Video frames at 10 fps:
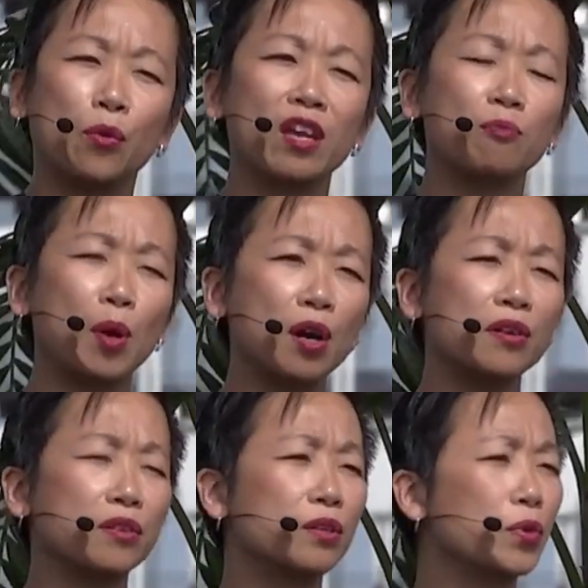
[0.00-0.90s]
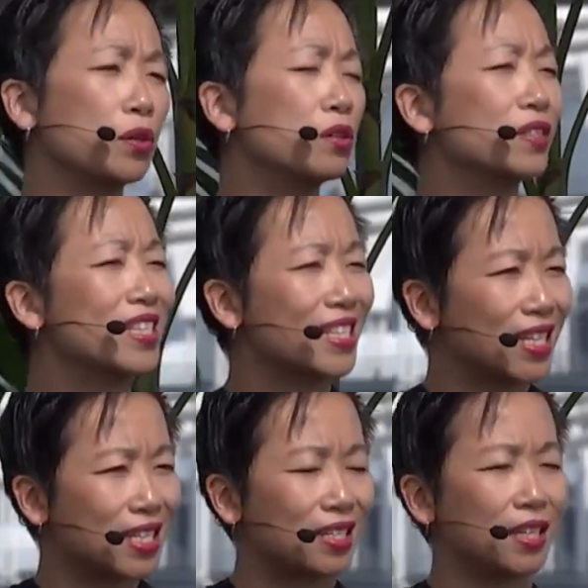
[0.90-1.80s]
We have partnered with over
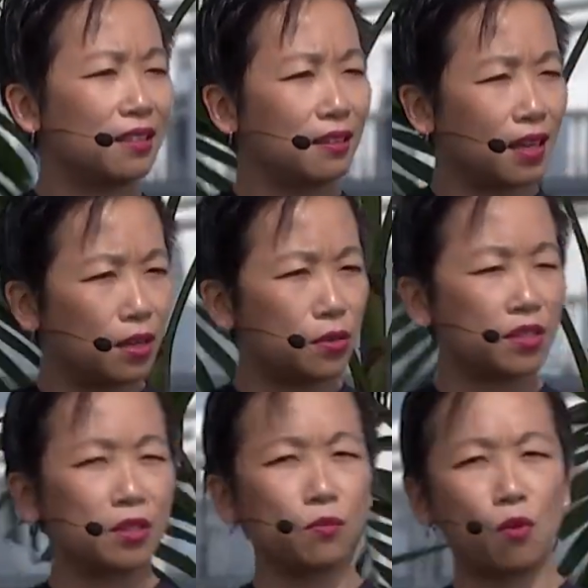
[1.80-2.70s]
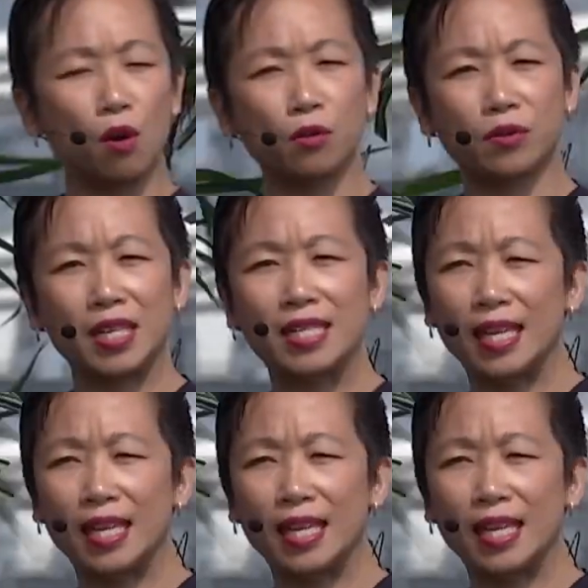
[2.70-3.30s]
16,000 Walgreens